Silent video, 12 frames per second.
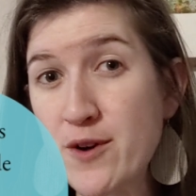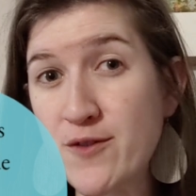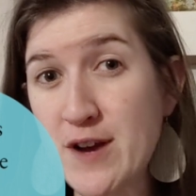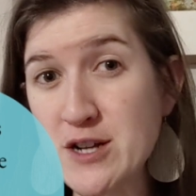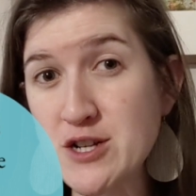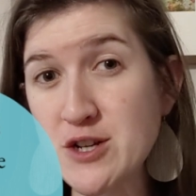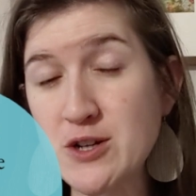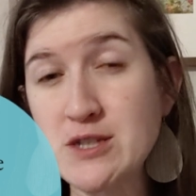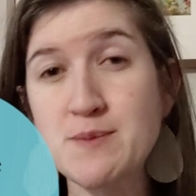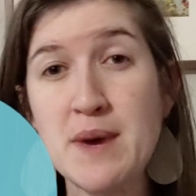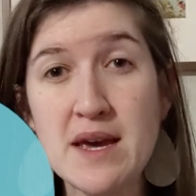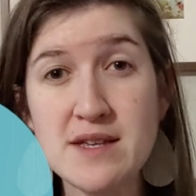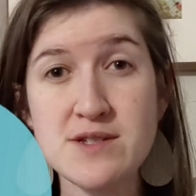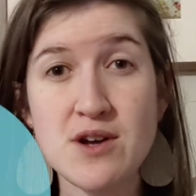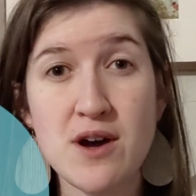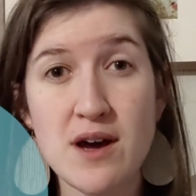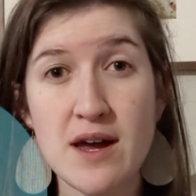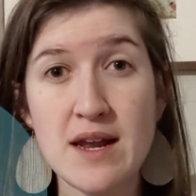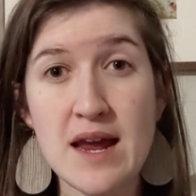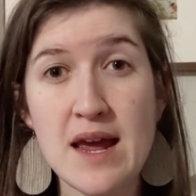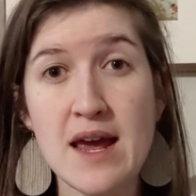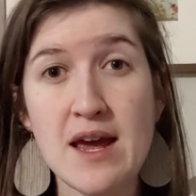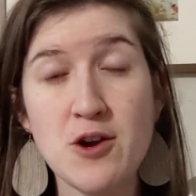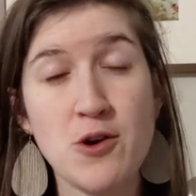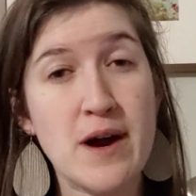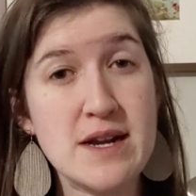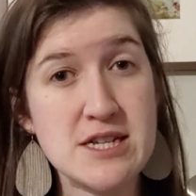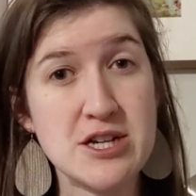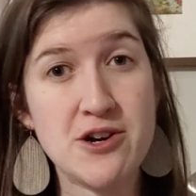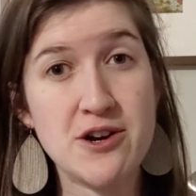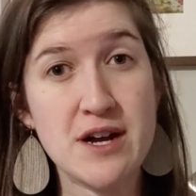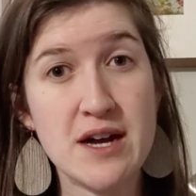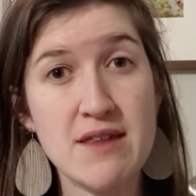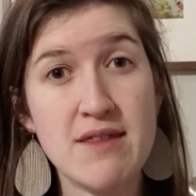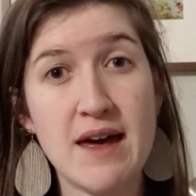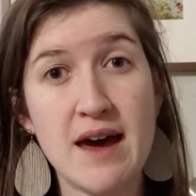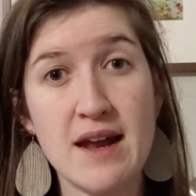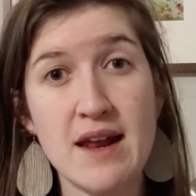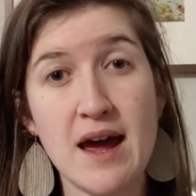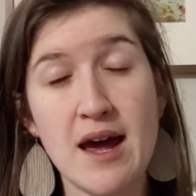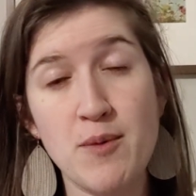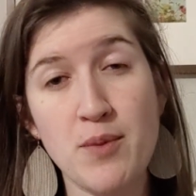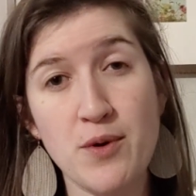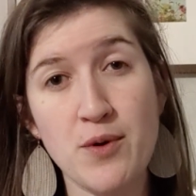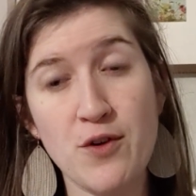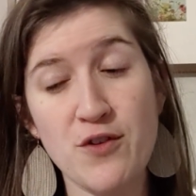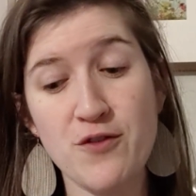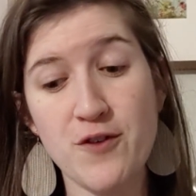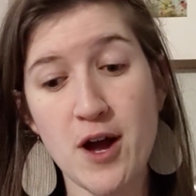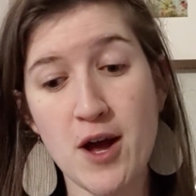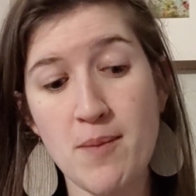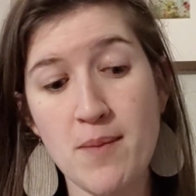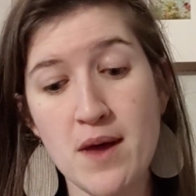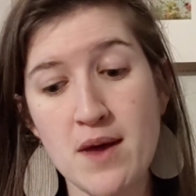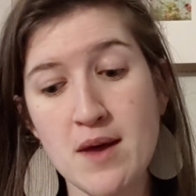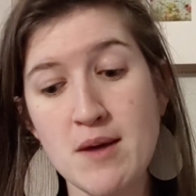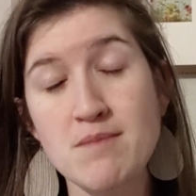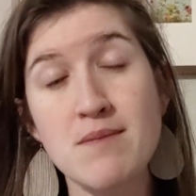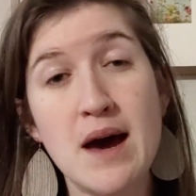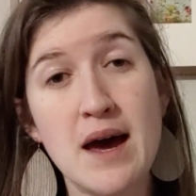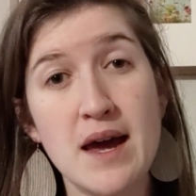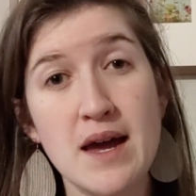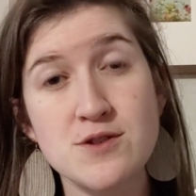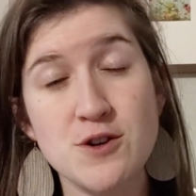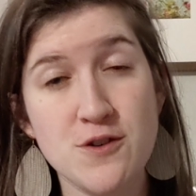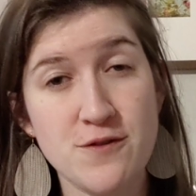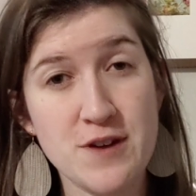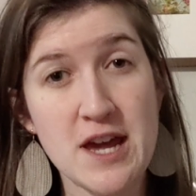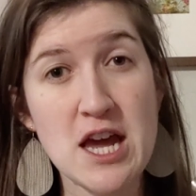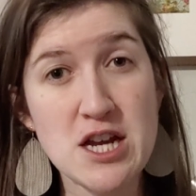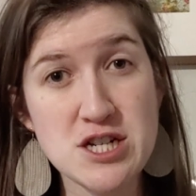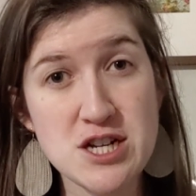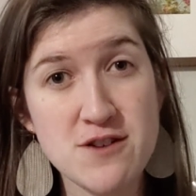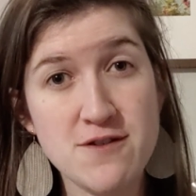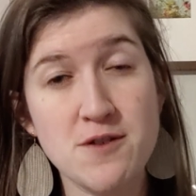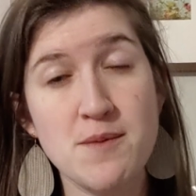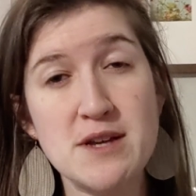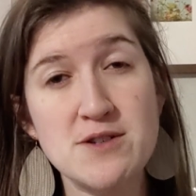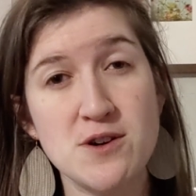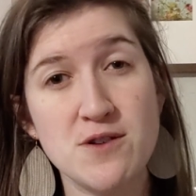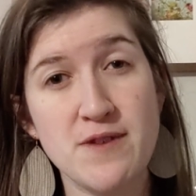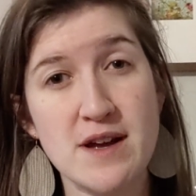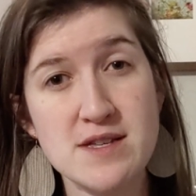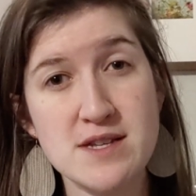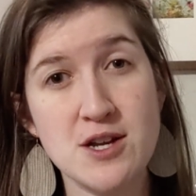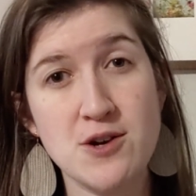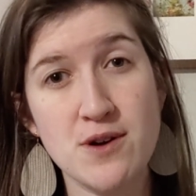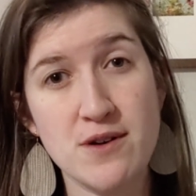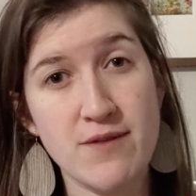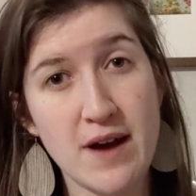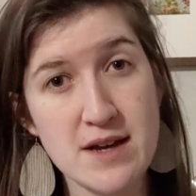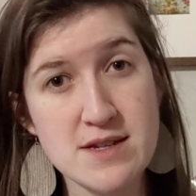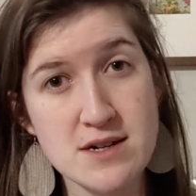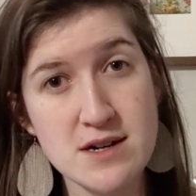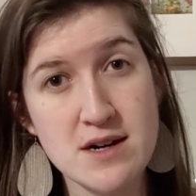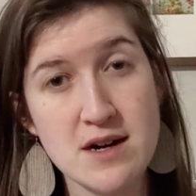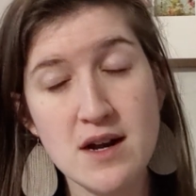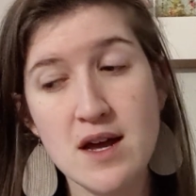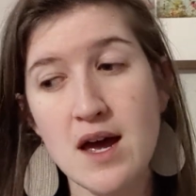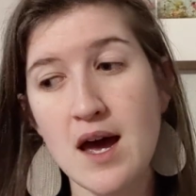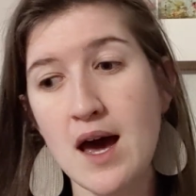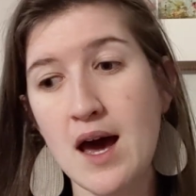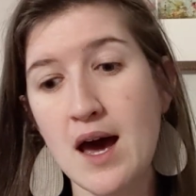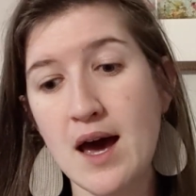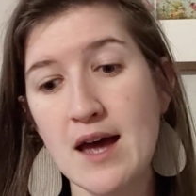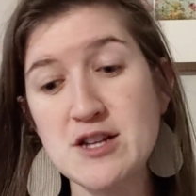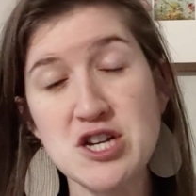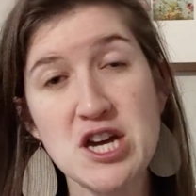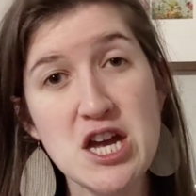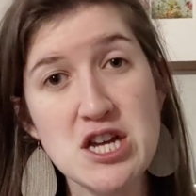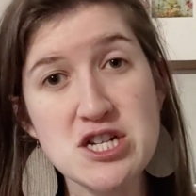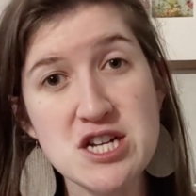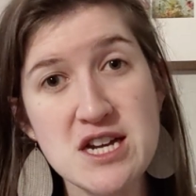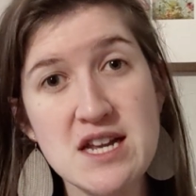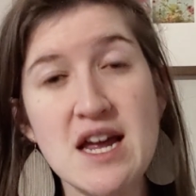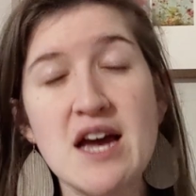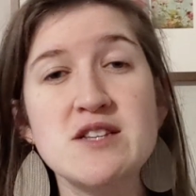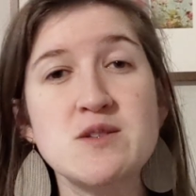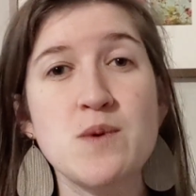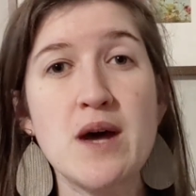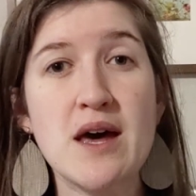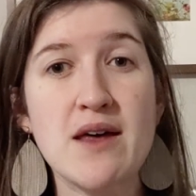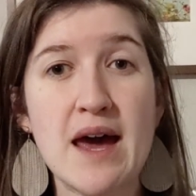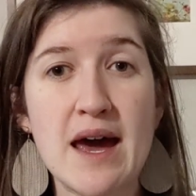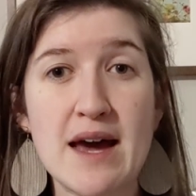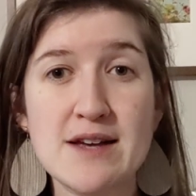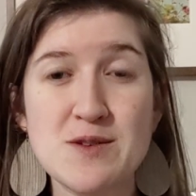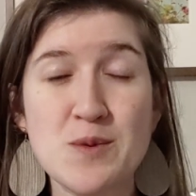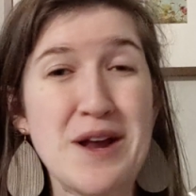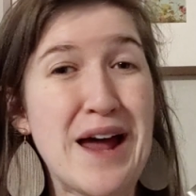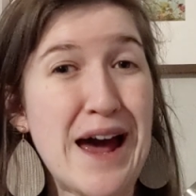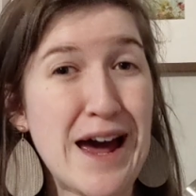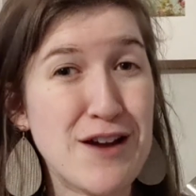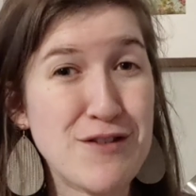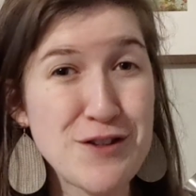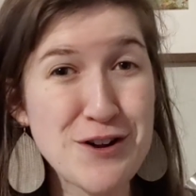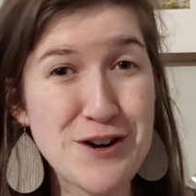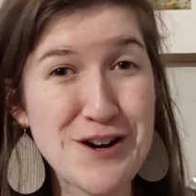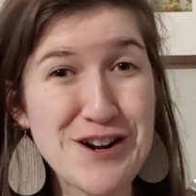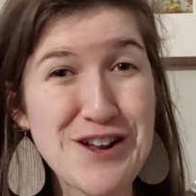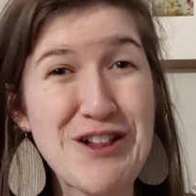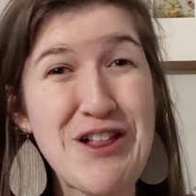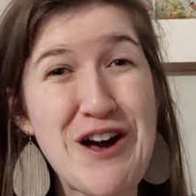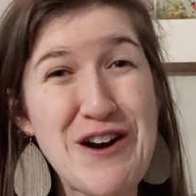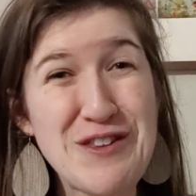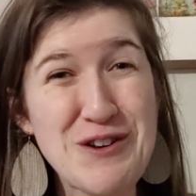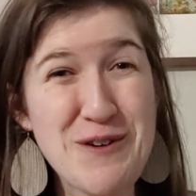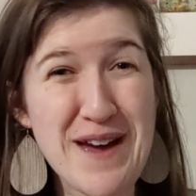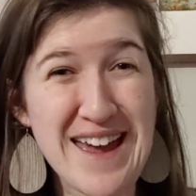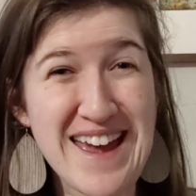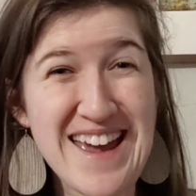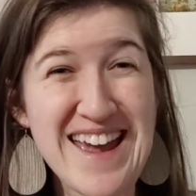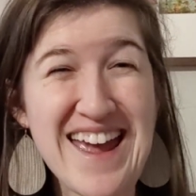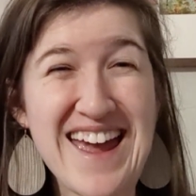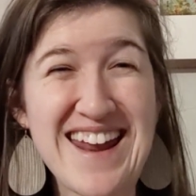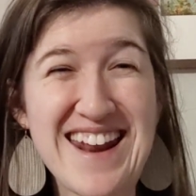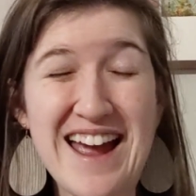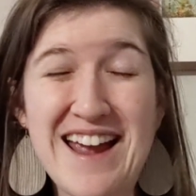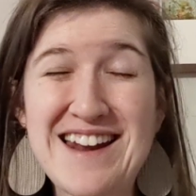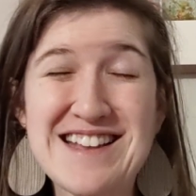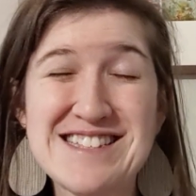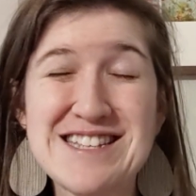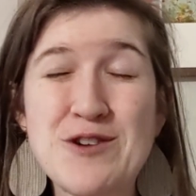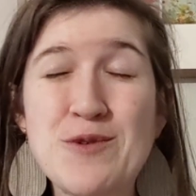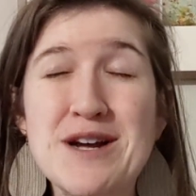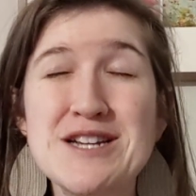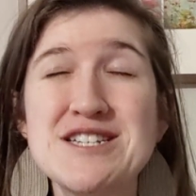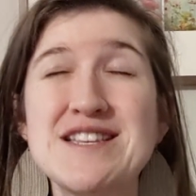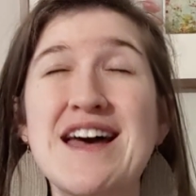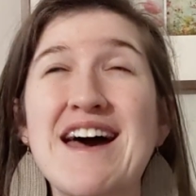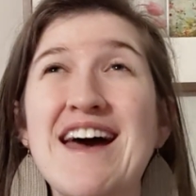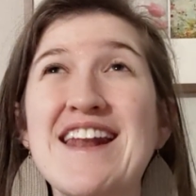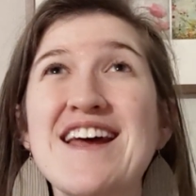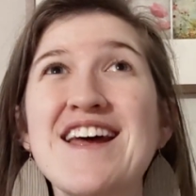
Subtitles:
professionals based on a criteria that I pull from my certification from my certified senior advisor, education, as well as what I've learned along the way. And I honestly wish that